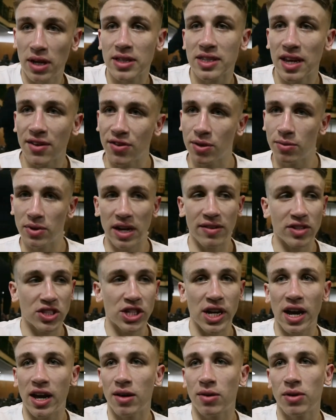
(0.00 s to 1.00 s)
Definitely. We'll have a
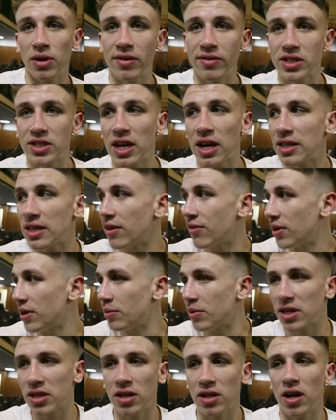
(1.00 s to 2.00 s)
chat,
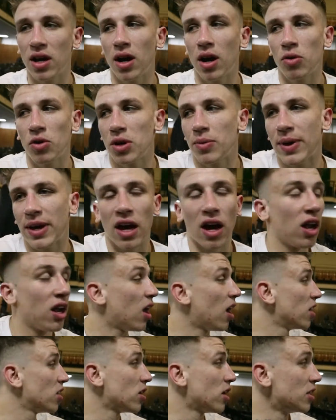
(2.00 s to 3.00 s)
definitely, because I want to be. I
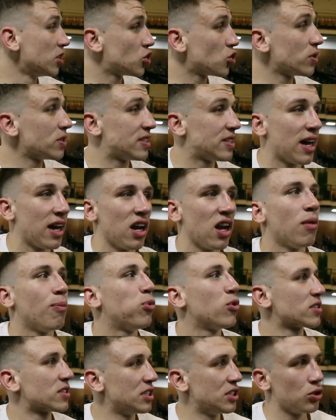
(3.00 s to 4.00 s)
love
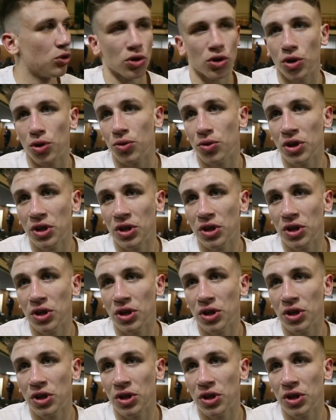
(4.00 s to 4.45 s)
boxing at York Hall.